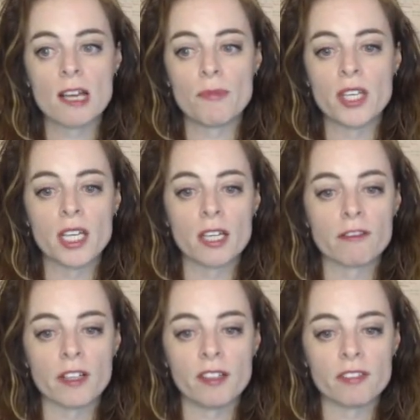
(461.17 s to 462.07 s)
Same thing
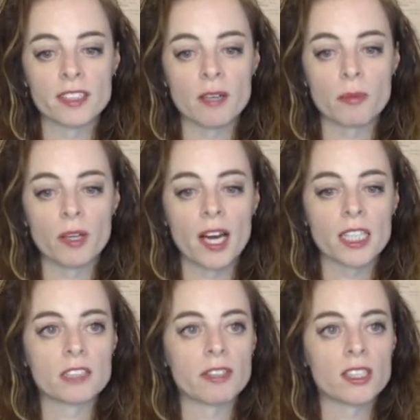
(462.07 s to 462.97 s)
if I, for example,
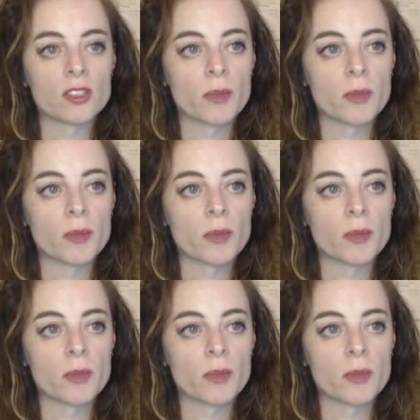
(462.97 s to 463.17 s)
activate